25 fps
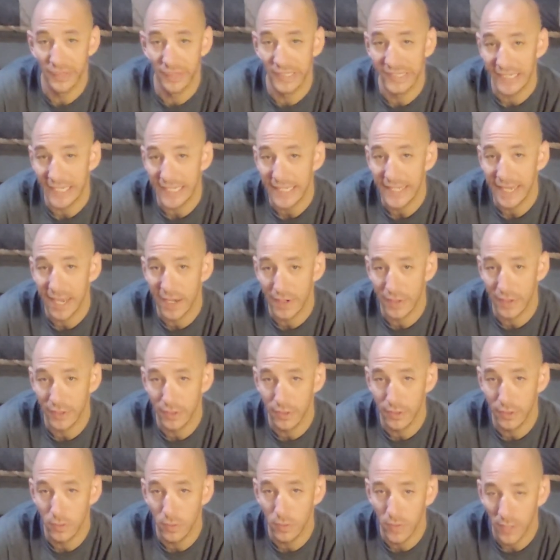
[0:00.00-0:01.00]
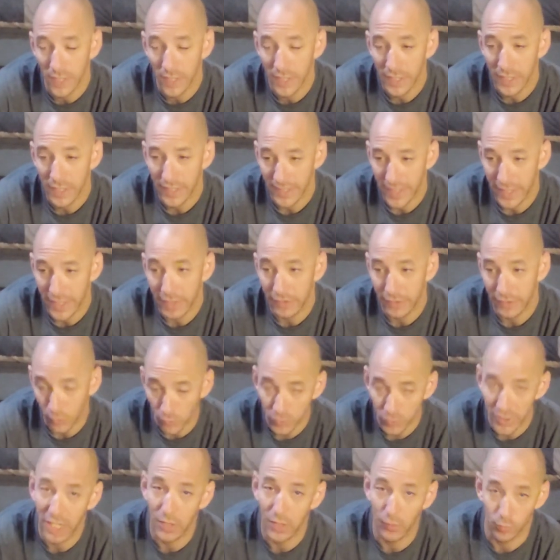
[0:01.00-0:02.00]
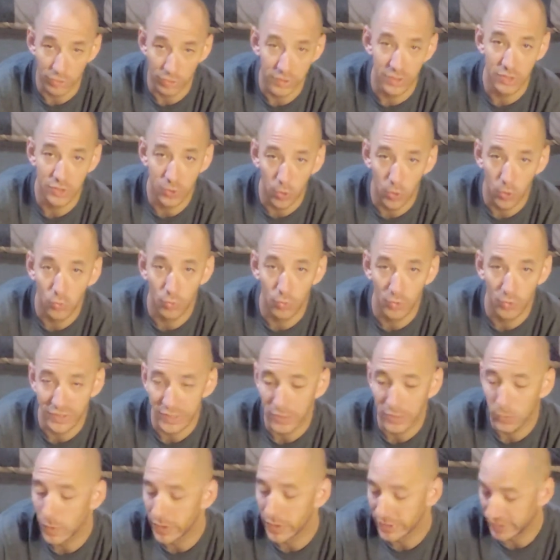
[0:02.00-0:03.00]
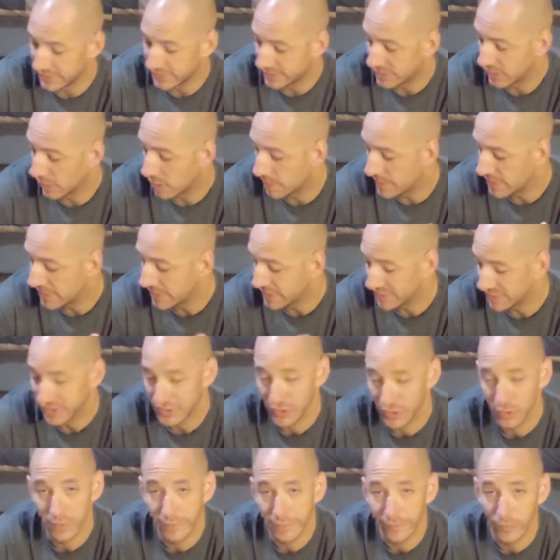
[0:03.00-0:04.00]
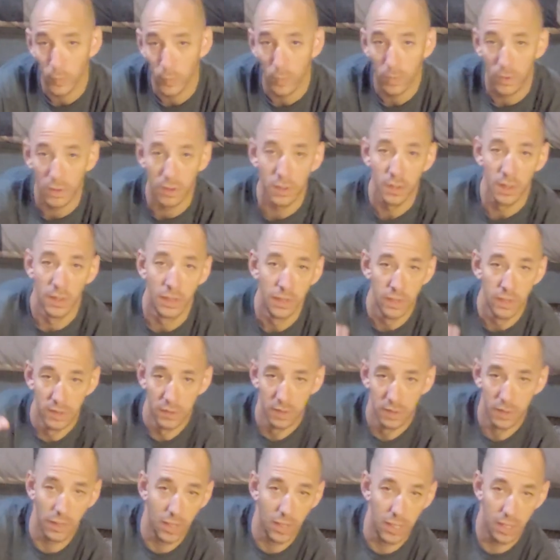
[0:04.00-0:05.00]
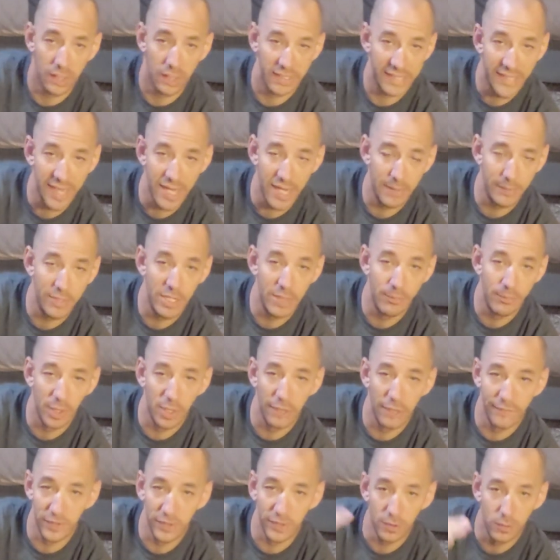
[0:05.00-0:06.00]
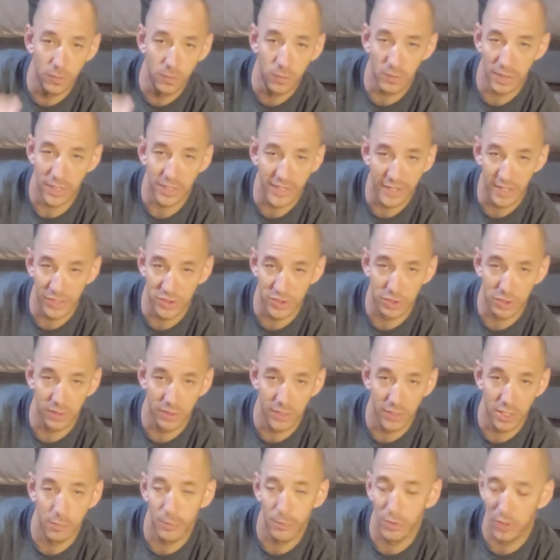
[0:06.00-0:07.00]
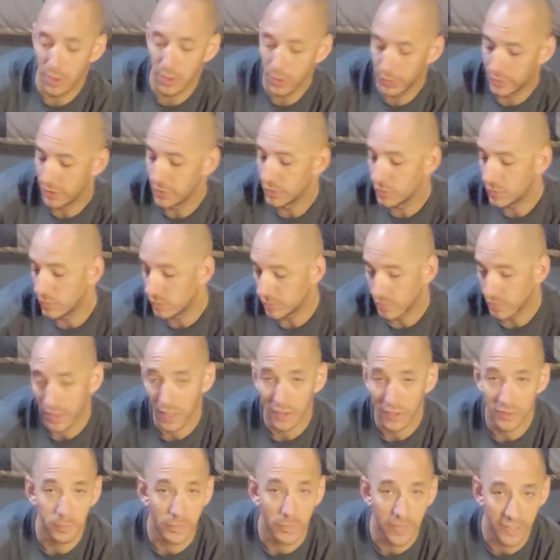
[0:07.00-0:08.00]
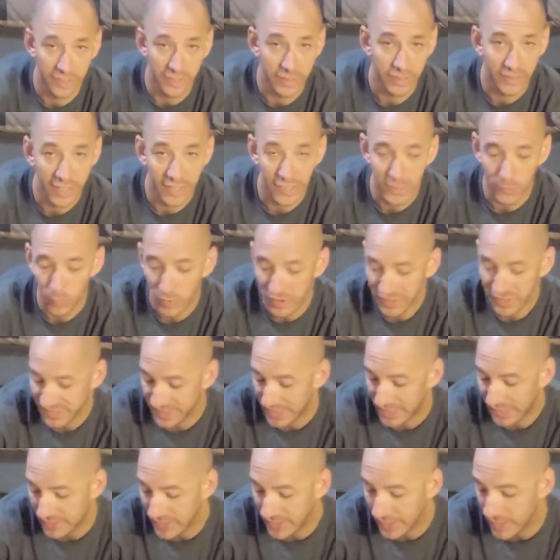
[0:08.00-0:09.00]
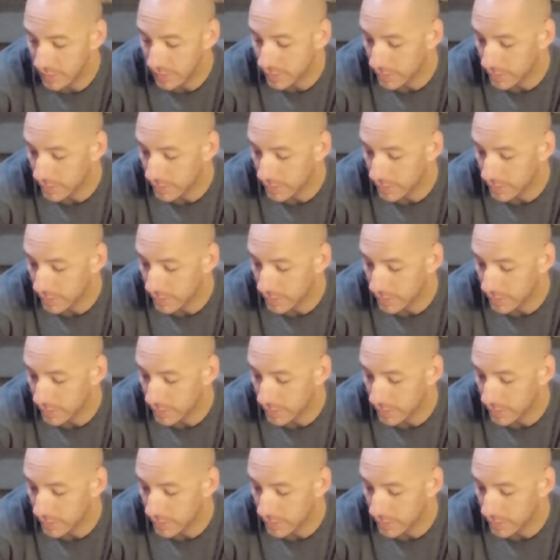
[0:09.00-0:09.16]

the heat out of you and you'll get really cold really quick. So, I mean, this is good for a canopy above you and an extra layer below you, depending on how you want to set that